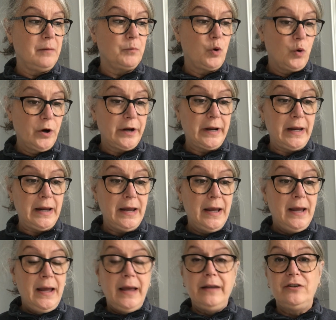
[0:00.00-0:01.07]
Courtney,
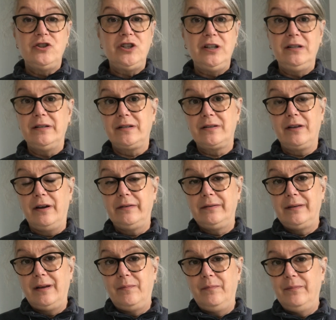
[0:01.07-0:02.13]
and she just thought
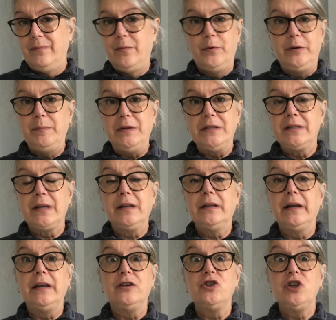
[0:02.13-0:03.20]
they would be silly,
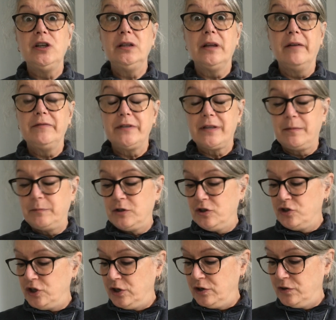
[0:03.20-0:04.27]
and she loves them too.
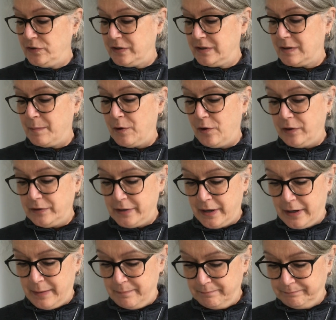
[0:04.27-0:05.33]
She uses them all the
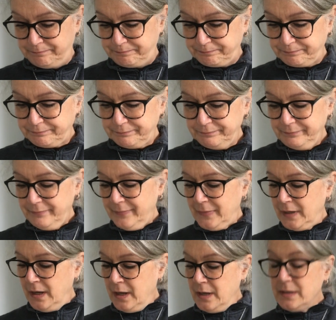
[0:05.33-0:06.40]
time.
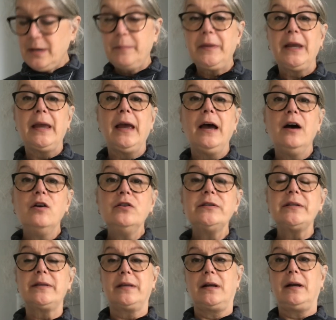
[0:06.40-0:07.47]
Something else
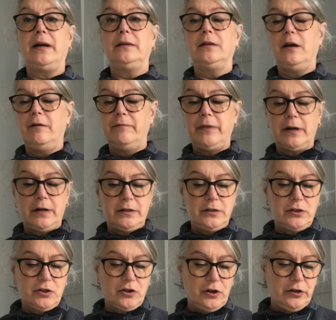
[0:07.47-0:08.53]
that I love that I
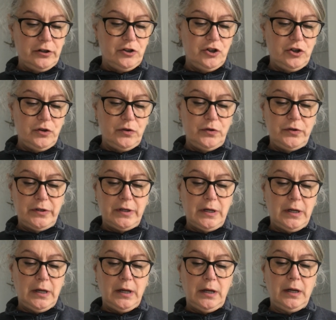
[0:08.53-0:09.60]
started
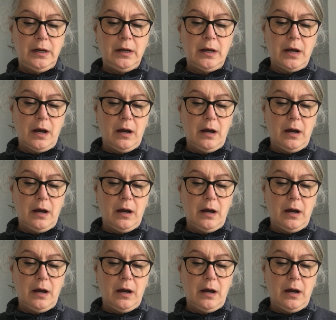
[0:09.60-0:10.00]
using